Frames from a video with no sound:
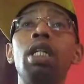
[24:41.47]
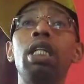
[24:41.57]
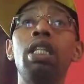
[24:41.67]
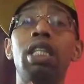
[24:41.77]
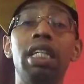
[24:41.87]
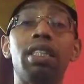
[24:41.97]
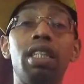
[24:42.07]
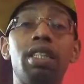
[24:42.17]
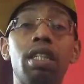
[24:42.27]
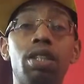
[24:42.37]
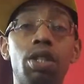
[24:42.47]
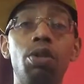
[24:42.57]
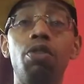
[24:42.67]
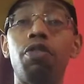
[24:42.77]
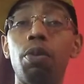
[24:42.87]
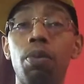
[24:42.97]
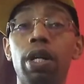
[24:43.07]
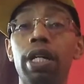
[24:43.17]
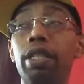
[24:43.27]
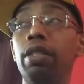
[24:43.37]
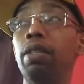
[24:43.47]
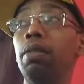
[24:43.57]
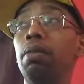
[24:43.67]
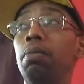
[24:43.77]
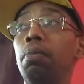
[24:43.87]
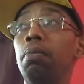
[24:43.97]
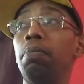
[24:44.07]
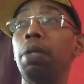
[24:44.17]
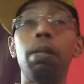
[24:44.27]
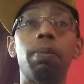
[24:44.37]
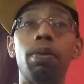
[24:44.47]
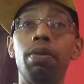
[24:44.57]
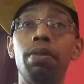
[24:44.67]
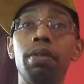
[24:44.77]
This is a 2-for-1, people.